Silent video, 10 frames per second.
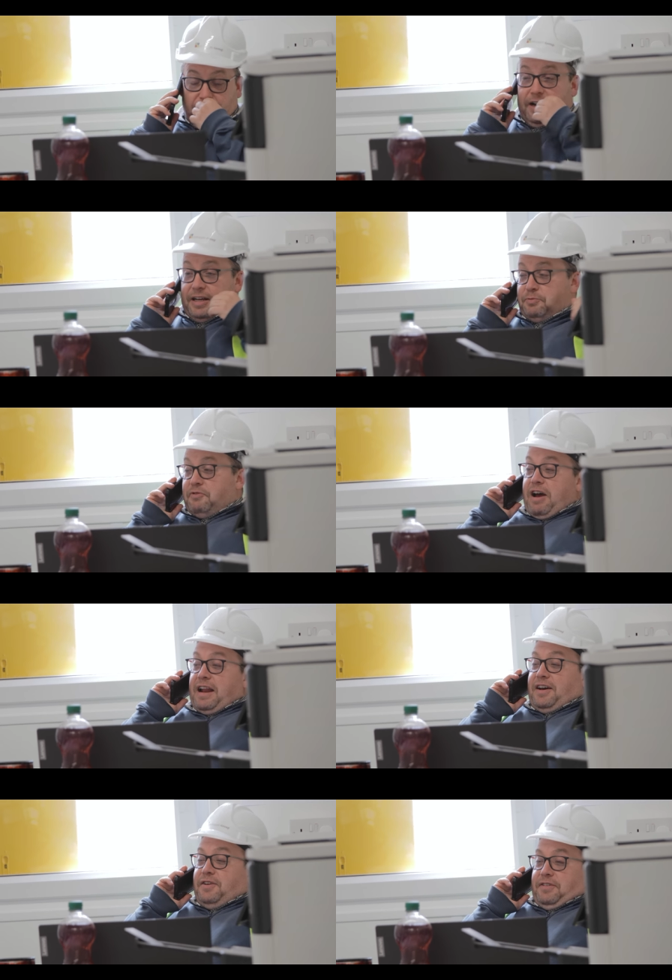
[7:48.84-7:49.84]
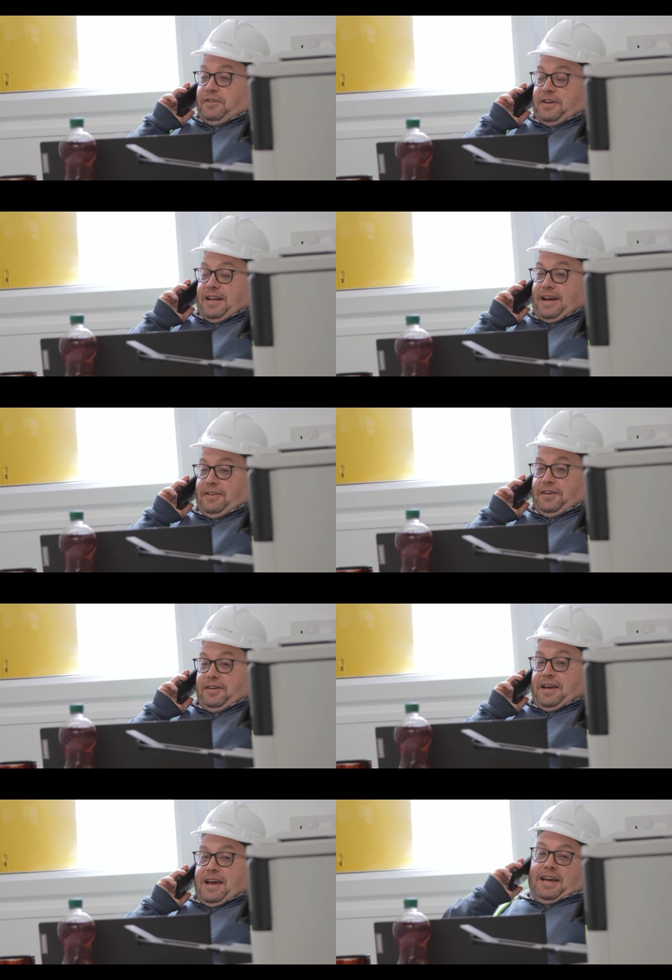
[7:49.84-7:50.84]
Right, that's me ran over. Look at that,
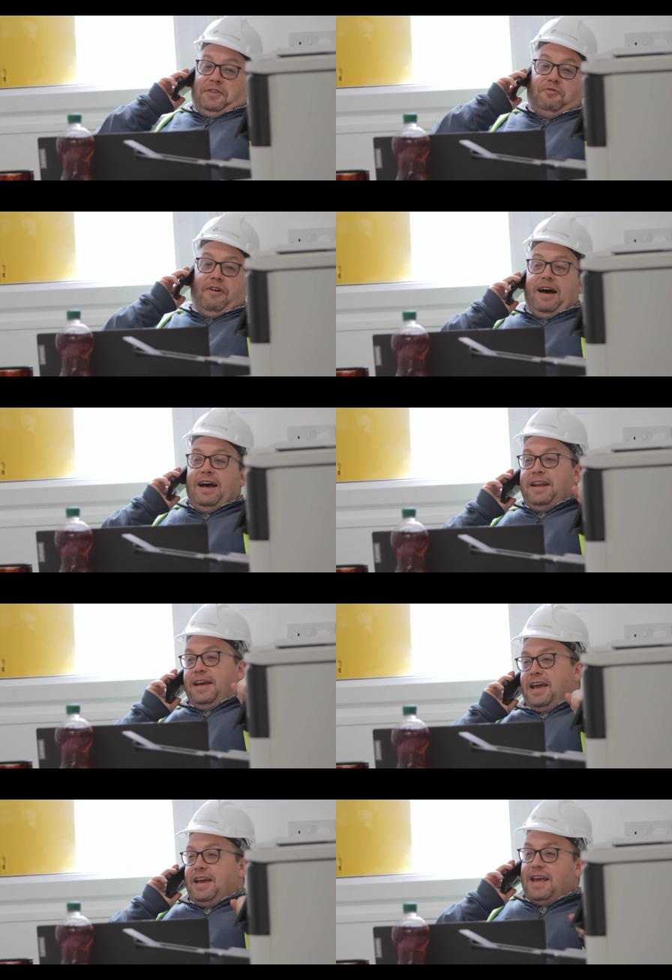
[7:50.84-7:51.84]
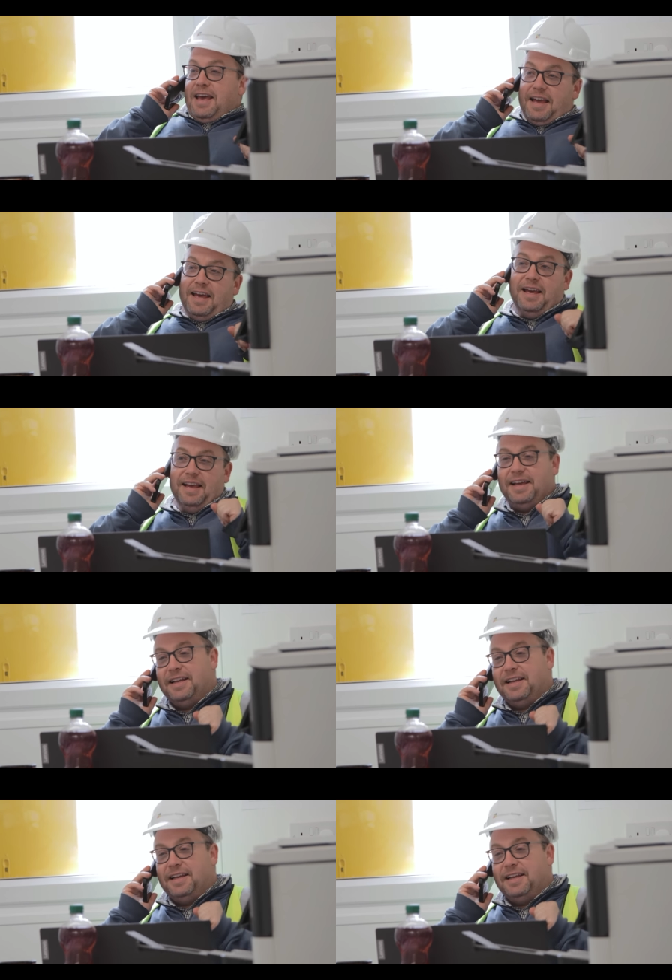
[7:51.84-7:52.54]
look. It's Friday again.